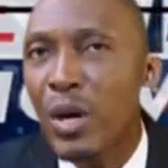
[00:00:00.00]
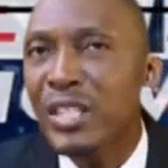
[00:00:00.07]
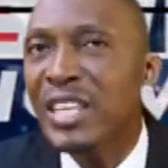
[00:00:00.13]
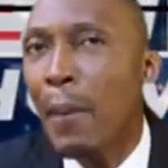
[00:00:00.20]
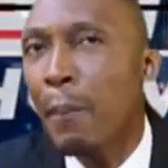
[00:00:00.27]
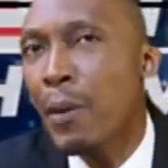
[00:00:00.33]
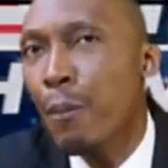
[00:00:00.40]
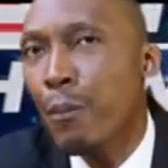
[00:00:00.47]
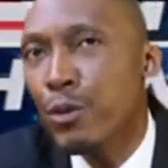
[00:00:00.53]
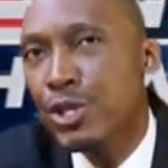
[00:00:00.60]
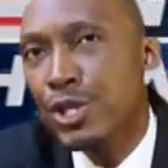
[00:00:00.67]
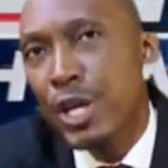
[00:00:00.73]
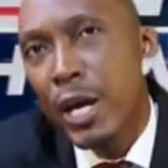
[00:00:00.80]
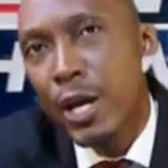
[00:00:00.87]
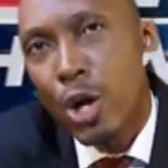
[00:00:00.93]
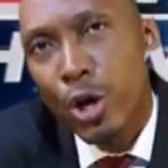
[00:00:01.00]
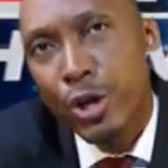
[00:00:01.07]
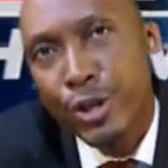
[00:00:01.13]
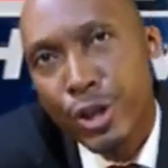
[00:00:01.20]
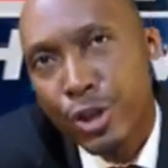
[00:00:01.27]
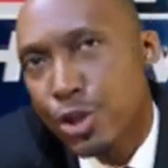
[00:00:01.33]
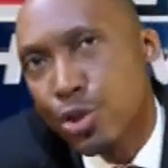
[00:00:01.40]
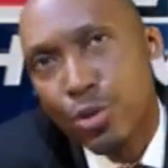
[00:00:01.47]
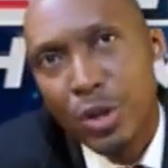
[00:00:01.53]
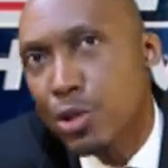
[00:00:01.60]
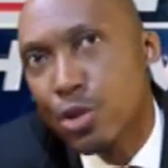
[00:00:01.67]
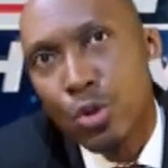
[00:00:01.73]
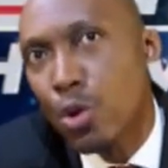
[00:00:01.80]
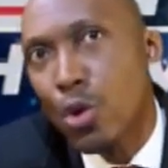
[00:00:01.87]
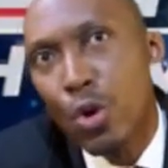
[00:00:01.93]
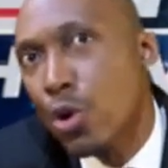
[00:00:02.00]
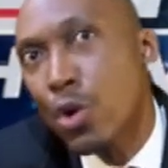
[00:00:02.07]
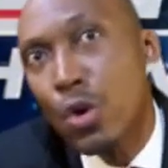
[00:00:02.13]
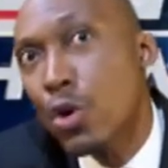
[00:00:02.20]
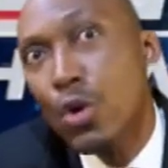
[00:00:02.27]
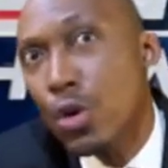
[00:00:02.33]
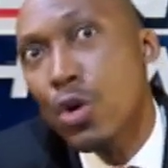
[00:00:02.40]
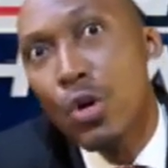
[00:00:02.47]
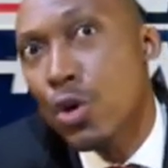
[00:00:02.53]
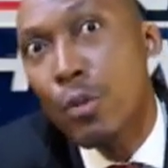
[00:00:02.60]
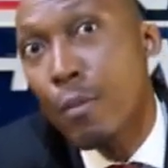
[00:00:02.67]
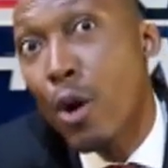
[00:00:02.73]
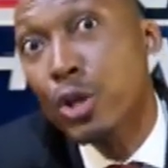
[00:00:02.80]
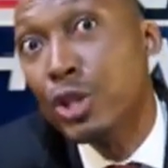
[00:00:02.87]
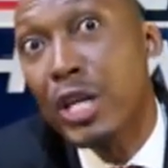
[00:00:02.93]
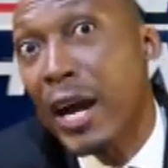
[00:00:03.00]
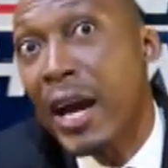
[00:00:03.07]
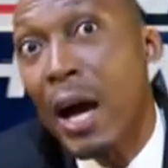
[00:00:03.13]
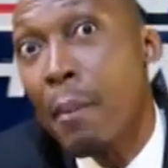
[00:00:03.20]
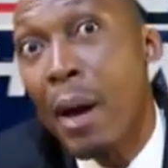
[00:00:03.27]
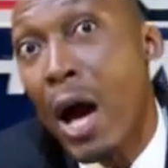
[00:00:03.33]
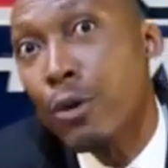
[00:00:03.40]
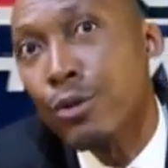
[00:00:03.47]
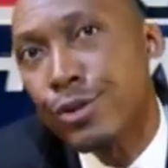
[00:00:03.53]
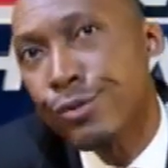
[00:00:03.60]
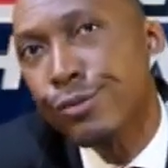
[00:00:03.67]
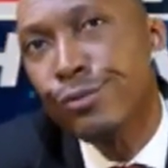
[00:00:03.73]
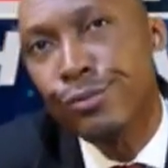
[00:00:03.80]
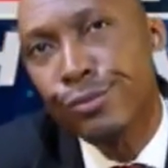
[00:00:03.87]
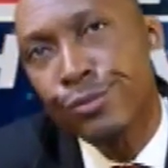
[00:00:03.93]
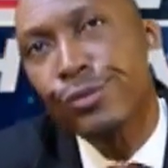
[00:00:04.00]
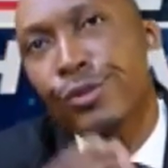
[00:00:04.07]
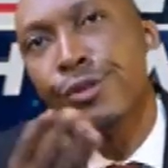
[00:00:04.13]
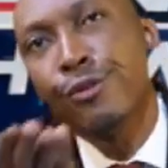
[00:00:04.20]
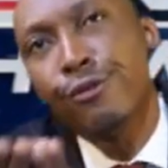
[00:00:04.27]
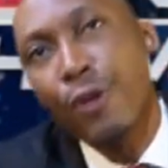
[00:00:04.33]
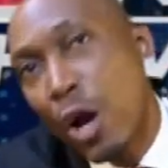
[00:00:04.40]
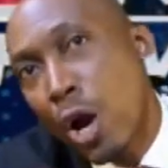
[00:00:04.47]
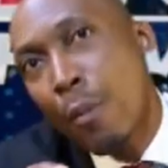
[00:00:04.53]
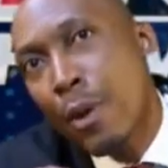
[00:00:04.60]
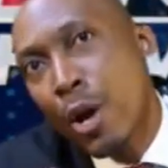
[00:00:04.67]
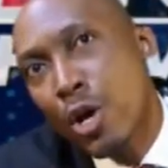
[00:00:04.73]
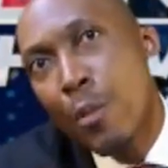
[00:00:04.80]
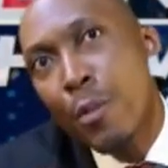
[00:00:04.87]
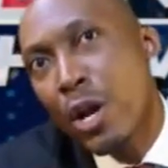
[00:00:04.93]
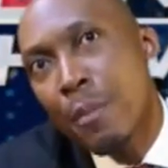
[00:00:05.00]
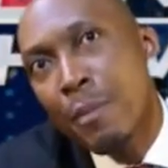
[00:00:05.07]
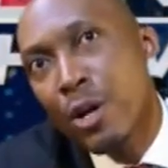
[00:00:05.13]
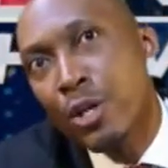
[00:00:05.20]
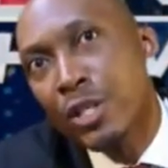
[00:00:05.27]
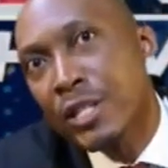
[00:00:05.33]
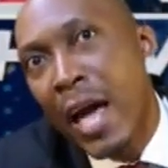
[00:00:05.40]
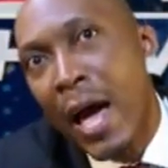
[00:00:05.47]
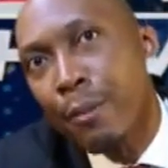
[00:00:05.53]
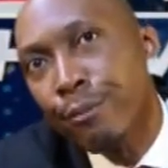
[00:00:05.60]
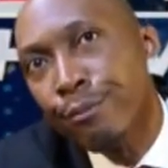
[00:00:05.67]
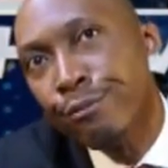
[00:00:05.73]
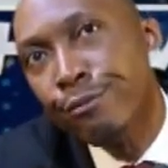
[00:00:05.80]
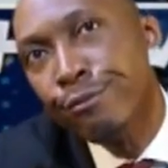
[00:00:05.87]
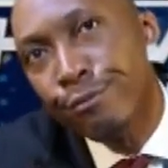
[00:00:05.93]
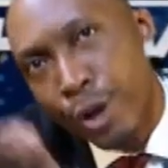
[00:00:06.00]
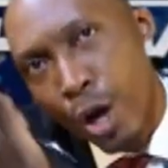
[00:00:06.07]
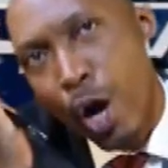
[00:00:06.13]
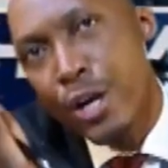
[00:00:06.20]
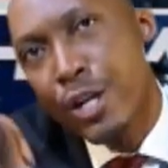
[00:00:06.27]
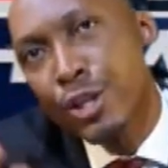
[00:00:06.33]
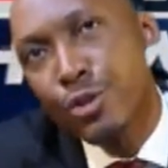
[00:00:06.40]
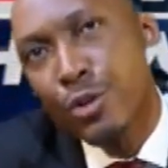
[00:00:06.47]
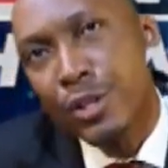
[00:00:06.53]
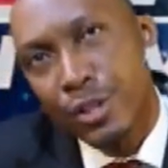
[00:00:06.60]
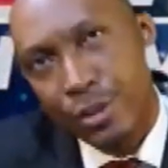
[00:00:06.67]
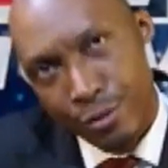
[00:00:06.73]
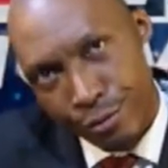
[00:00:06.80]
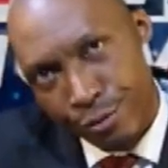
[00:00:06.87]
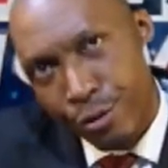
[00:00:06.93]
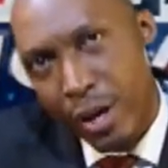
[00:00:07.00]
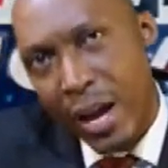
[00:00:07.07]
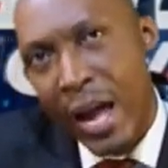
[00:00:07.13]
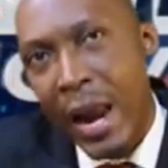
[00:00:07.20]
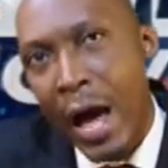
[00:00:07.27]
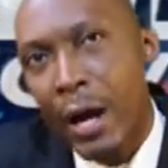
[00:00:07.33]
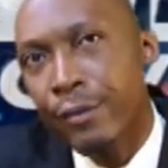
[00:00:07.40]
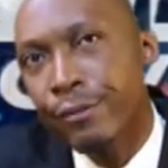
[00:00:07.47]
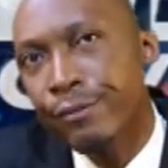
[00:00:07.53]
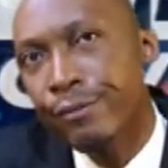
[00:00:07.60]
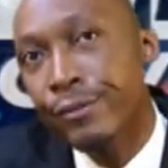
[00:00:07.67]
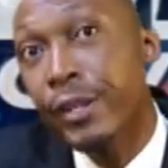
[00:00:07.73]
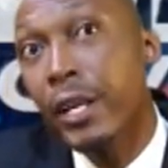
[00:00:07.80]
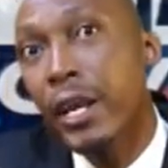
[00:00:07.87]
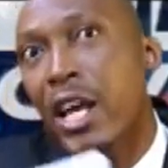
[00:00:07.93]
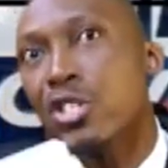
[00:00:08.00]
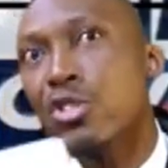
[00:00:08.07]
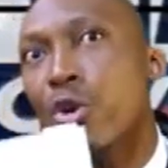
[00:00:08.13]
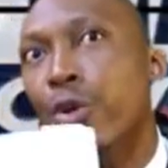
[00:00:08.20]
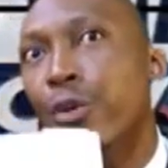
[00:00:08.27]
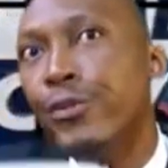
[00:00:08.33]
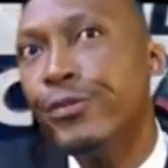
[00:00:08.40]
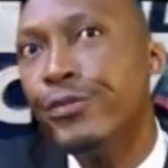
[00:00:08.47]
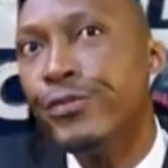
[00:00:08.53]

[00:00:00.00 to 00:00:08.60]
What are people saying on the streets? Oh, we check them out. Follow me. No be only me go see them on the streets. Oh yeah, now let's go.